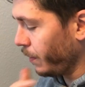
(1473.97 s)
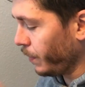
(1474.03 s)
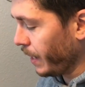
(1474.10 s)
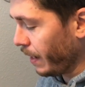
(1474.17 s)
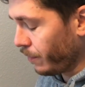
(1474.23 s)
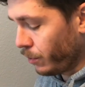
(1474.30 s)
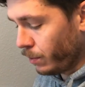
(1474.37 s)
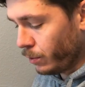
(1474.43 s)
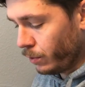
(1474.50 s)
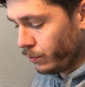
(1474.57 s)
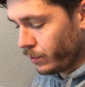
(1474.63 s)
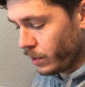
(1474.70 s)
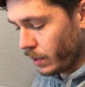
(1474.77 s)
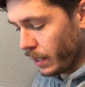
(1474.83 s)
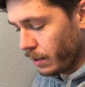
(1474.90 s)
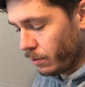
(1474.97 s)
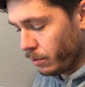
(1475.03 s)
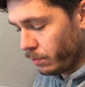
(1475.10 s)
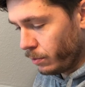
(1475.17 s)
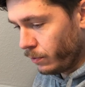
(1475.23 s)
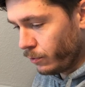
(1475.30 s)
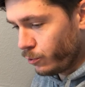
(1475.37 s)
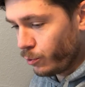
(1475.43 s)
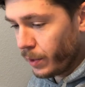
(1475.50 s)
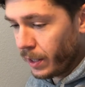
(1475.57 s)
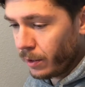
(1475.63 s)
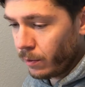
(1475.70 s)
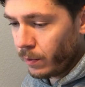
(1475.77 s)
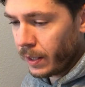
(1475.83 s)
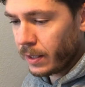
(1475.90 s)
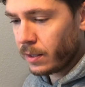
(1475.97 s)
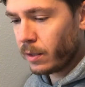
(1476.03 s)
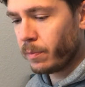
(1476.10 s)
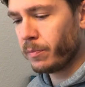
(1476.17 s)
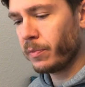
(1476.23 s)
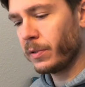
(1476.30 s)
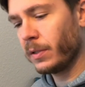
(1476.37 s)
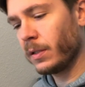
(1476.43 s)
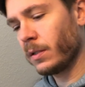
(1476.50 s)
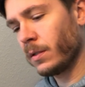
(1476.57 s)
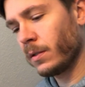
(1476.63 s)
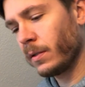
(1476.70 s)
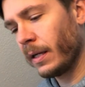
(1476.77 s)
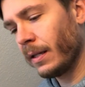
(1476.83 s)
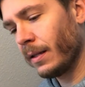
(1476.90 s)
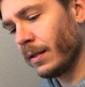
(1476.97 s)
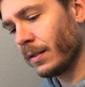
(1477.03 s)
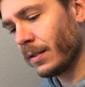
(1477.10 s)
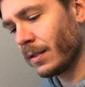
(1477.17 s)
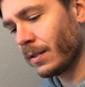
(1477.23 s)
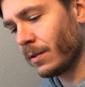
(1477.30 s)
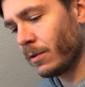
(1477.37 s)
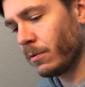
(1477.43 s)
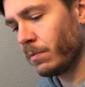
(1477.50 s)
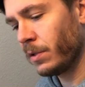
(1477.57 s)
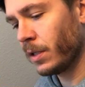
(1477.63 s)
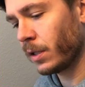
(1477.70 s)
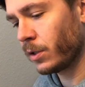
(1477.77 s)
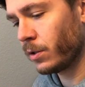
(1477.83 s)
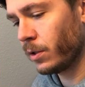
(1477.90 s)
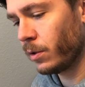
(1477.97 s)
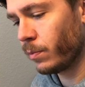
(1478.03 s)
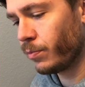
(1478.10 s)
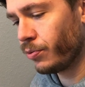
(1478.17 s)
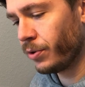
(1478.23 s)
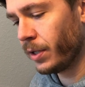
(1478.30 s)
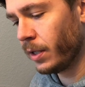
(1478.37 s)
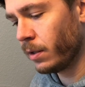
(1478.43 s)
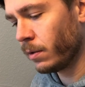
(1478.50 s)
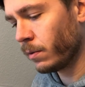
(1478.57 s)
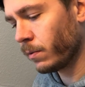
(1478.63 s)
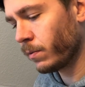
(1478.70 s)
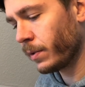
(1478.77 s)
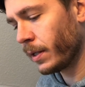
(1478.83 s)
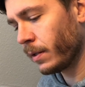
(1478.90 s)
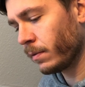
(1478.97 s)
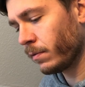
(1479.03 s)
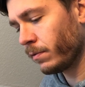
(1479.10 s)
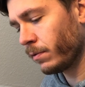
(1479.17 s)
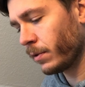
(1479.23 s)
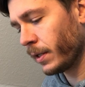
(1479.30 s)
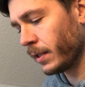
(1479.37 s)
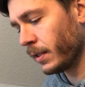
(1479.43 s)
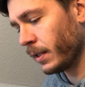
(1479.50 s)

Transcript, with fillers: now we have the moves, and the moves we know what's up, uh, and this is gonna be actually a pretty long round for